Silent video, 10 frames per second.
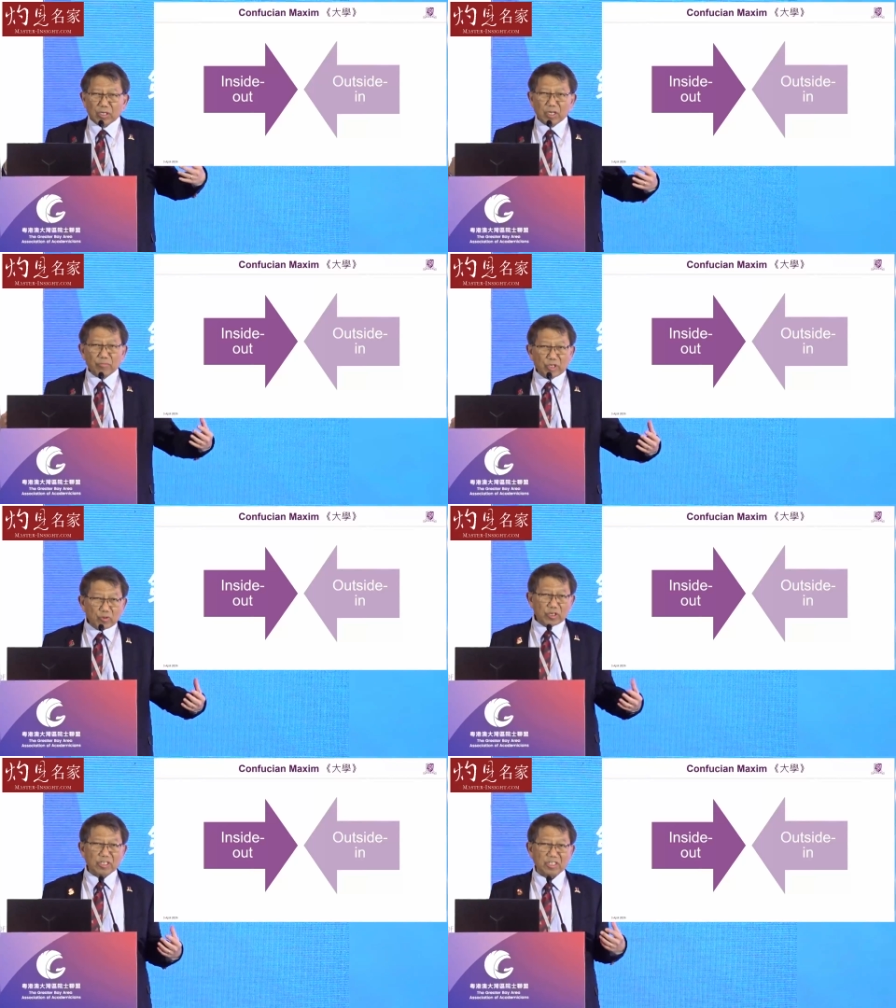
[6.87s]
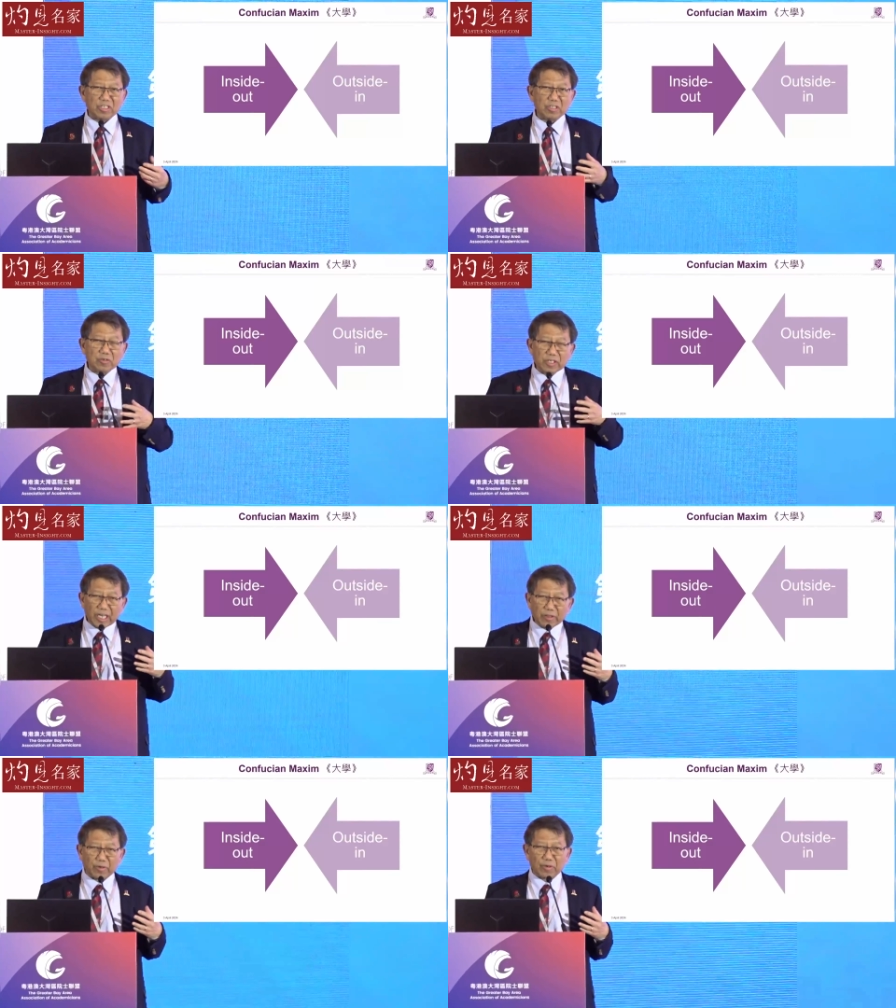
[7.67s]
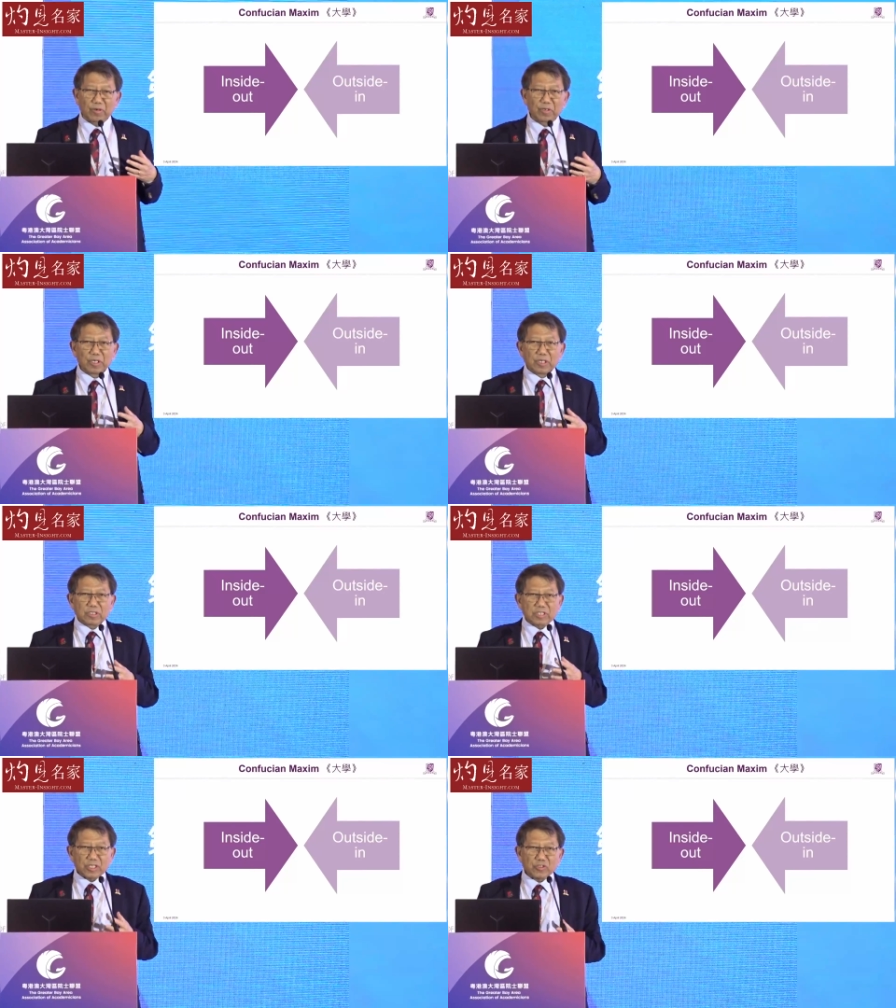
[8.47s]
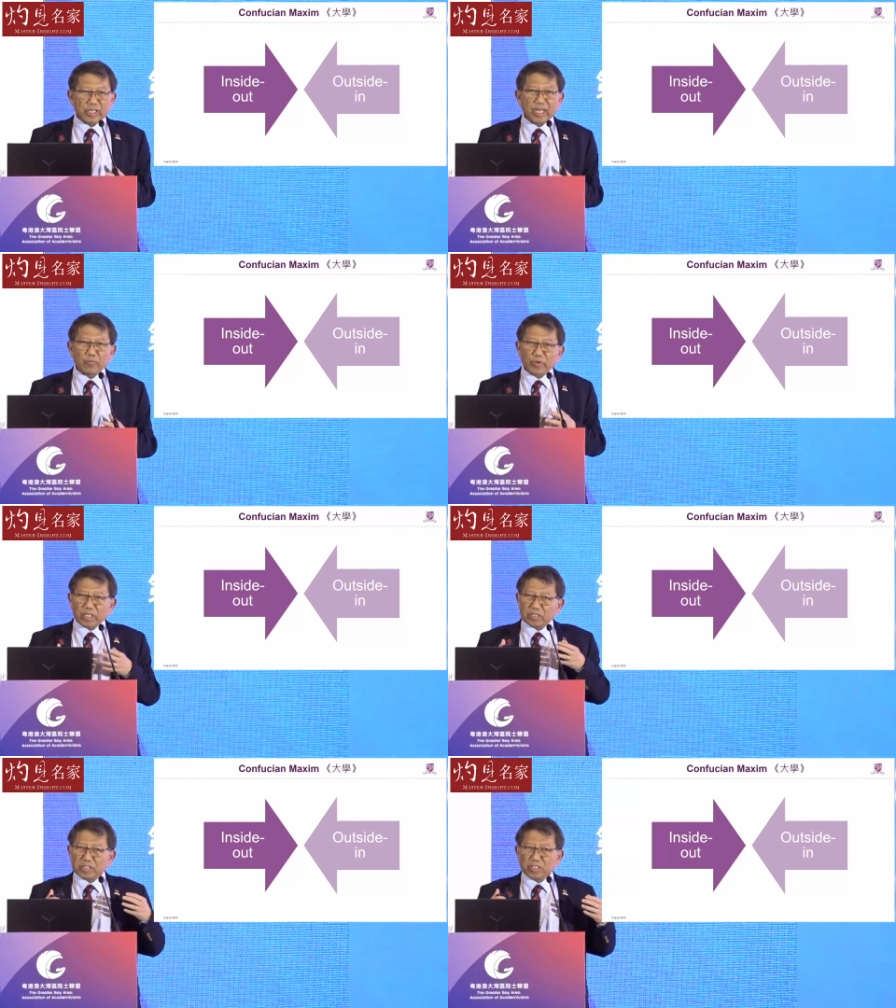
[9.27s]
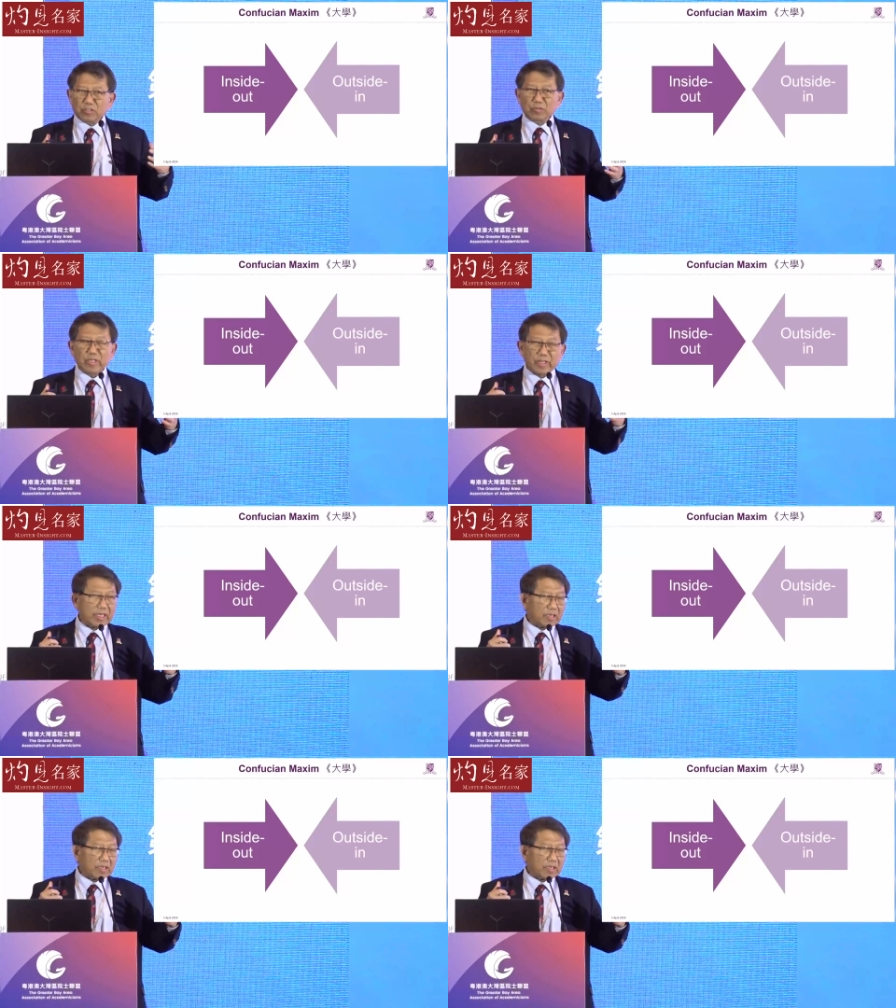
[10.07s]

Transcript: community together such that we can deal with